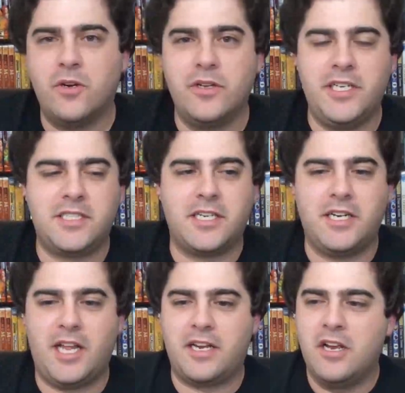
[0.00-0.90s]
he's
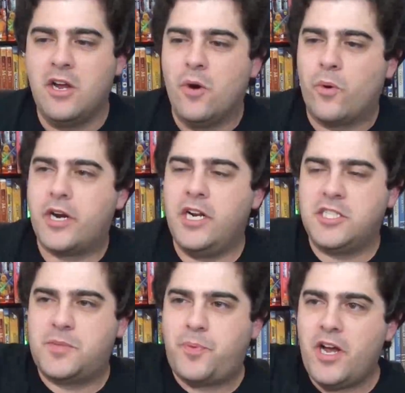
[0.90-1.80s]
gonna we're
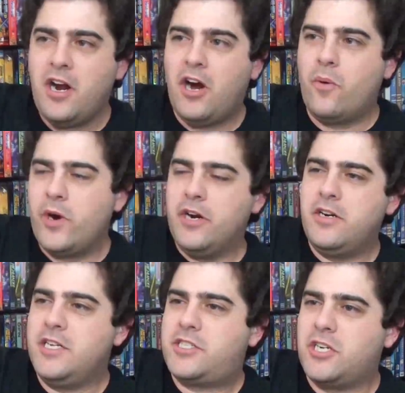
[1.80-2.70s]
gonna spread our
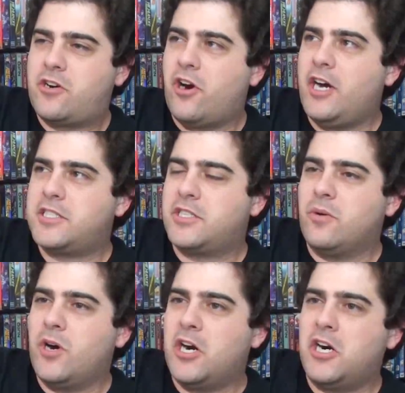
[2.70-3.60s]
weirdness across the
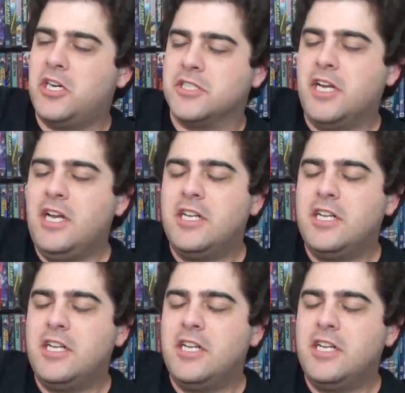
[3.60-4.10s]
world.